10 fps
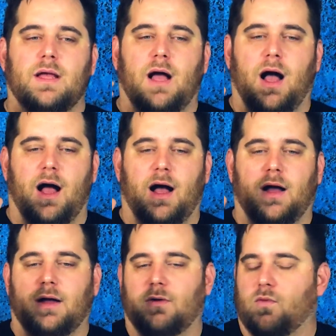
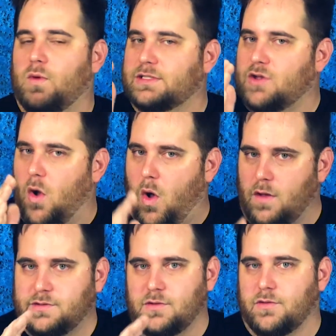What's
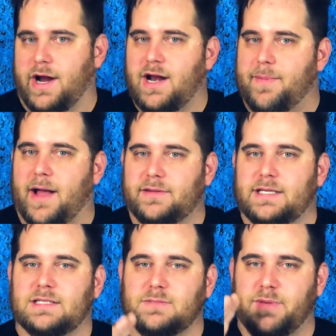also great about
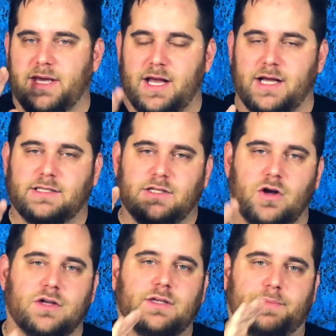this is because it
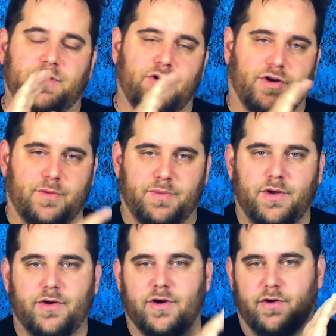hooks up to your
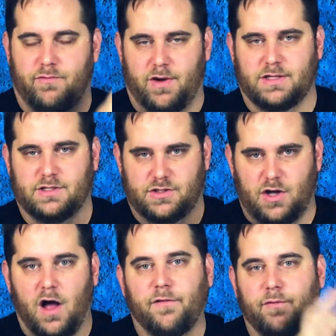computer and it runs
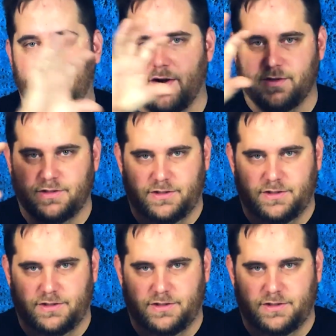software